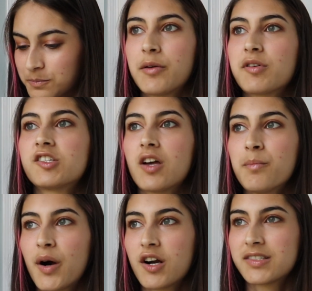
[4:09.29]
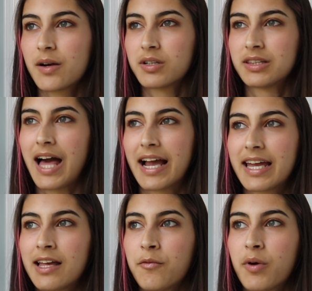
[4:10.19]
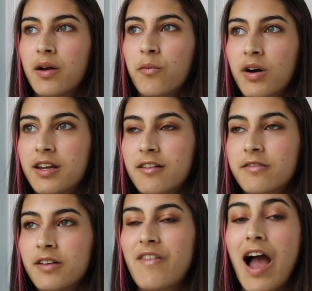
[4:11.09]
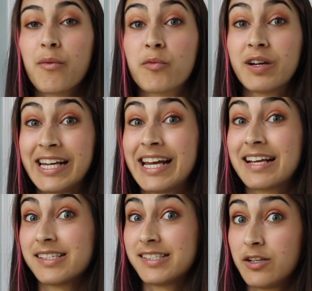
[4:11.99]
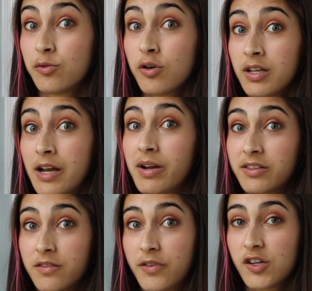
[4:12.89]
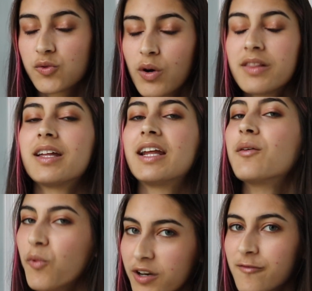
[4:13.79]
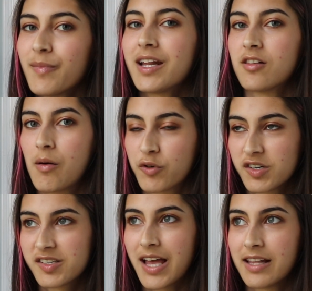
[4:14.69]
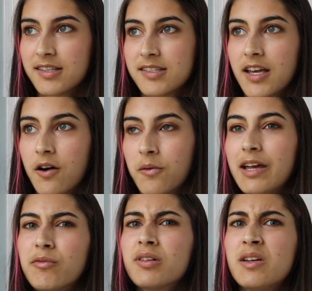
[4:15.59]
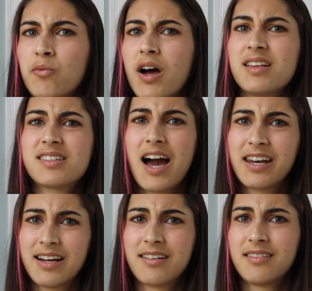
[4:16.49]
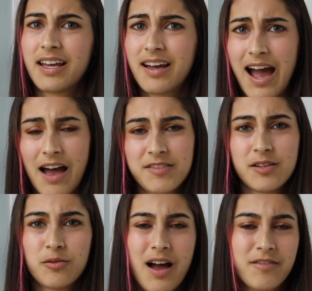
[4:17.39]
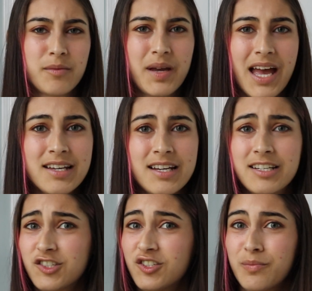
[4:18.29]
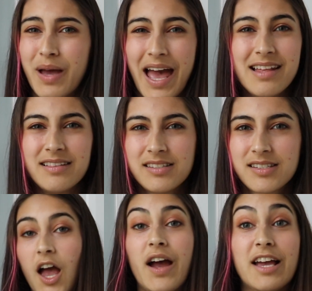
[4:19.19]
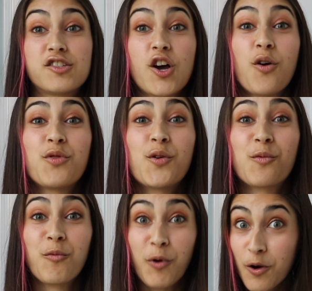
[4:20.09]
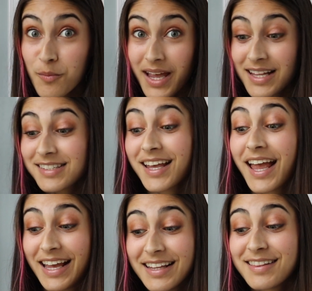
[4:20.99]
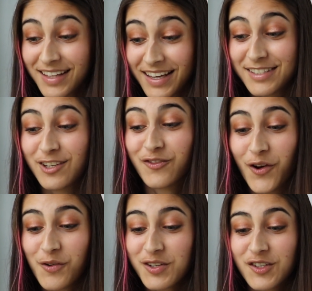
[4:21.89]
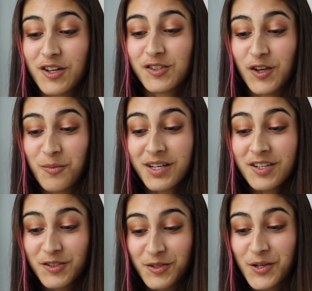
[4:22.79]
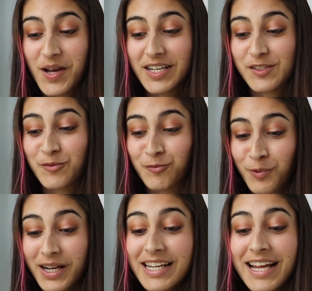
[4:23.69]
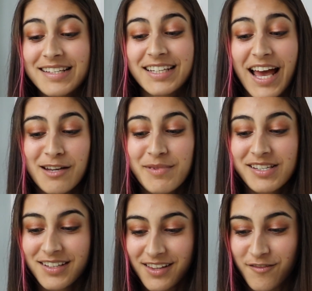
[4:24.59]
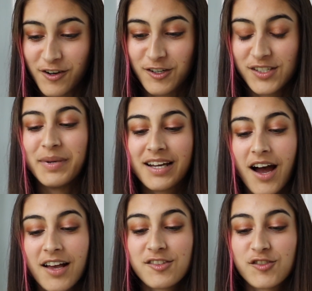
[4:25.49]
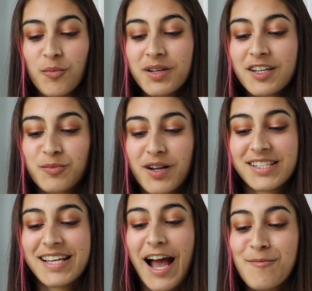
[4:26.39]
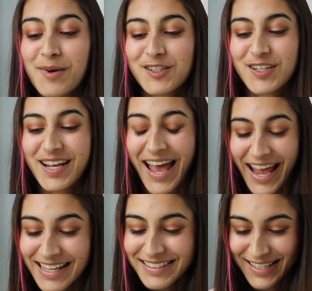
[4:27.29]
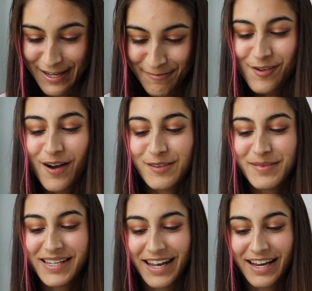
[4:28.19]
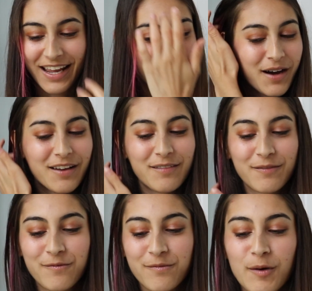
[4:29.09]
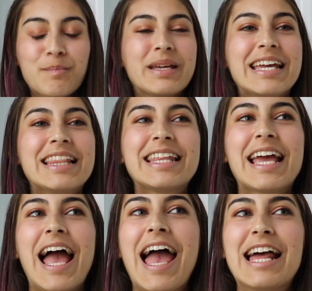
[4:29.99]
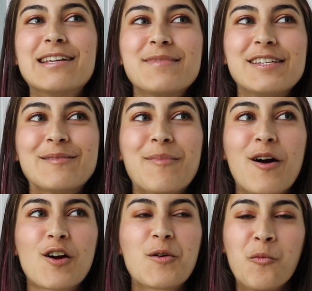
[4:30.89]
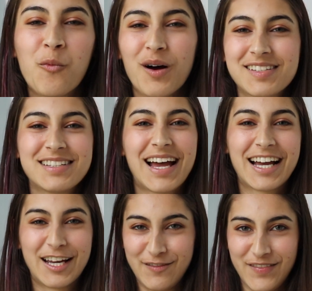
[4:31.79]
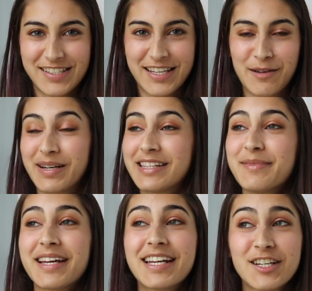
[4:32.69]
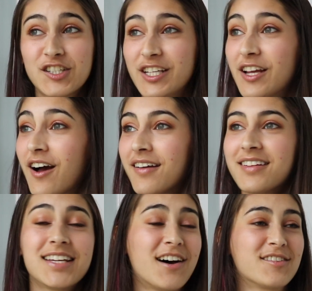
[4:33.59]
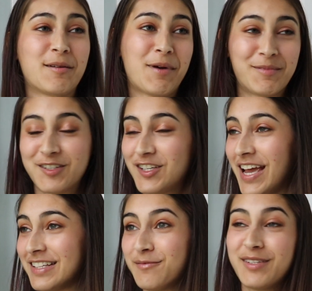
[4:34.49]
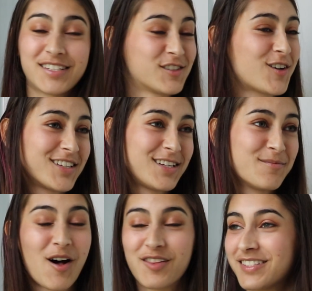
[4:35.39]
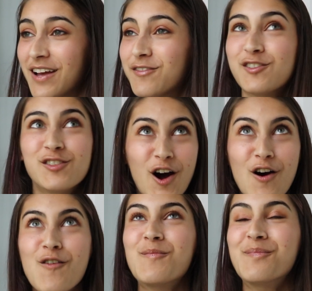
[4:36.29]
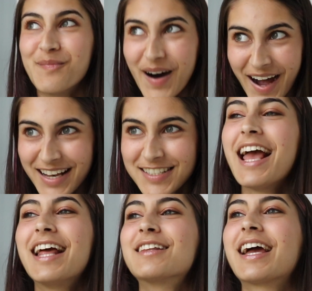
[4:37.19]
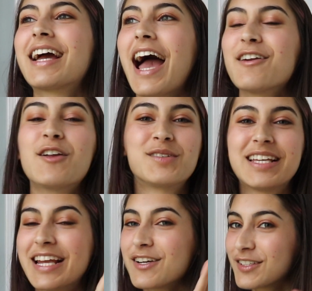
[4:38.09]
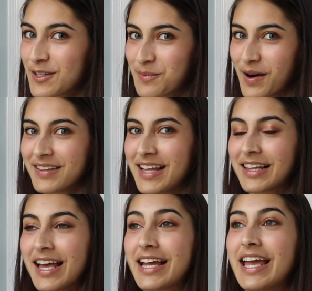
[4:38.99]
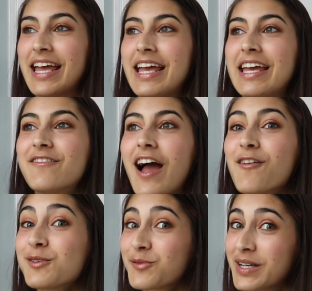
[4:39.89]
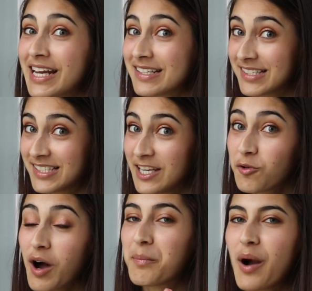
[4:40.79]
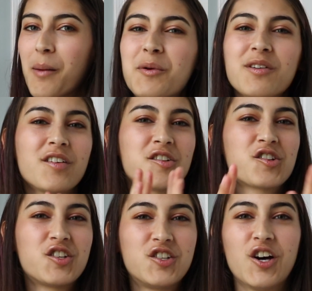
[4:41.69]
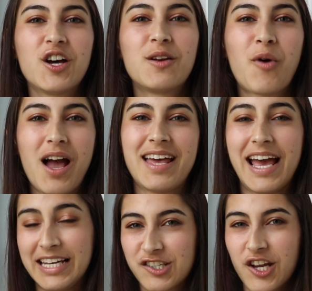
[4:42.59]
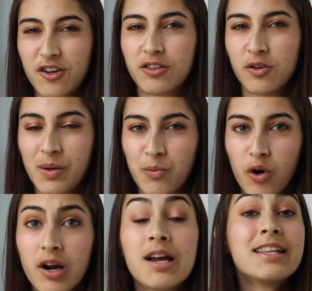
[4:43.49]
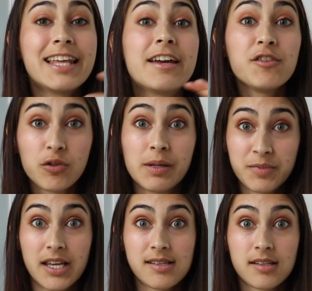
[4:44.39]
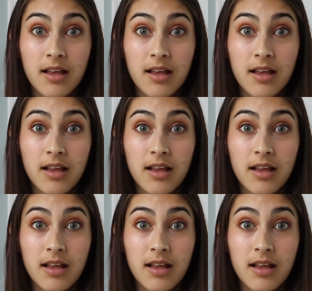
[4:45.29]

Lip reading: There were some parts that were lacking where it would have, if I were reading it as a sequel and I read the first one, then it would have made a lot more sense. So it really was kind of like half sequel, half companion. It just depends. Okay, so the romance in this is focused on Somin and Junwoo, and it's written as an enemies to lovers, because Somin expresses how much she hates him throughout the beginning. But for me, the enemies part wasn't that convincing. But in the beginning, she tells him how much she hates him, doesn't trust him, all this stuff so much. And like, I don't know, see, here's another part that, like, if I was reading as a sequel, I probably would have understood why they hate each other a little bit more. They give you glimpses.